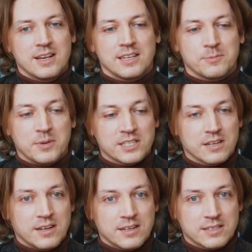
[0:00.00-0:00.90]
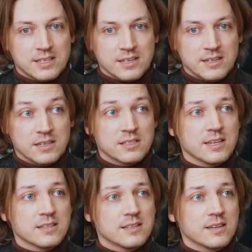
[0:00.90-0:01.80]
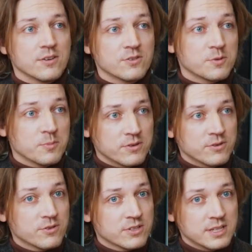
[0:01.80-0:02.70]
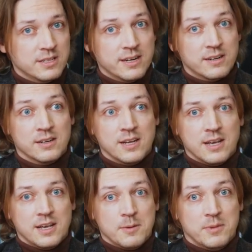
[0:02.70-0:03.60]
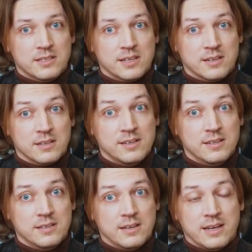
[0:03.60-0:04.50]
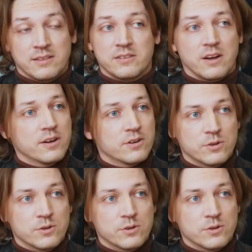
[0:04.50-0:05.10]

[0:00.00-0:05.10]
specialized in assisting entrepreneurs in their basically entire